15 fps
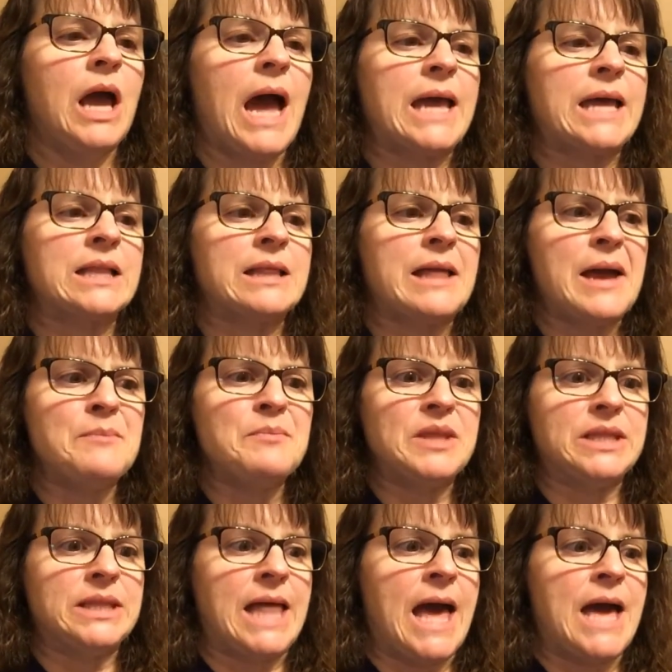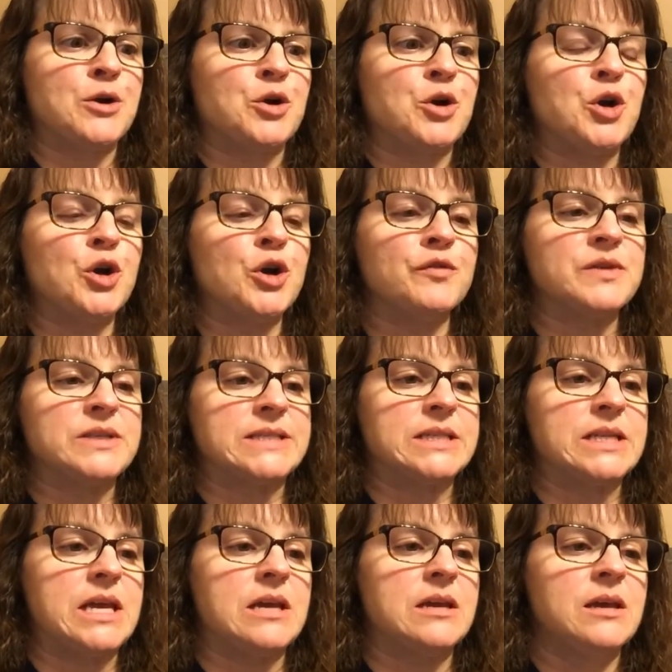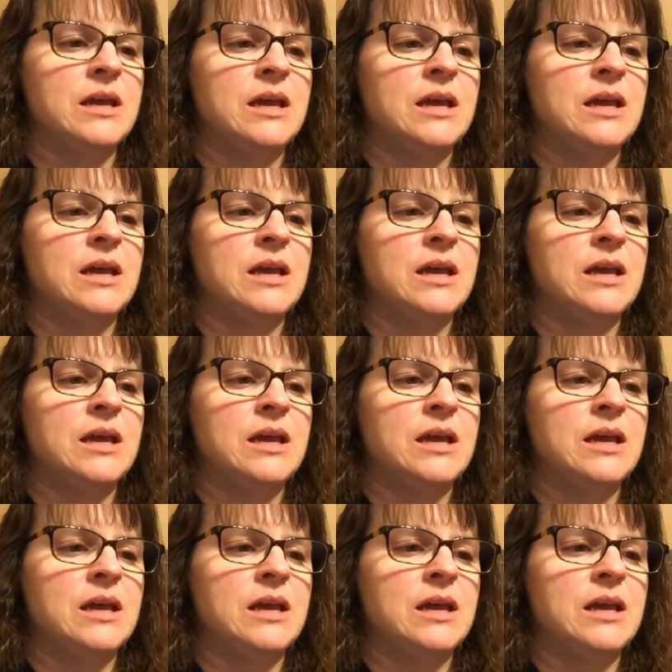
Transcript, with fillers: I climb the ladder nervously.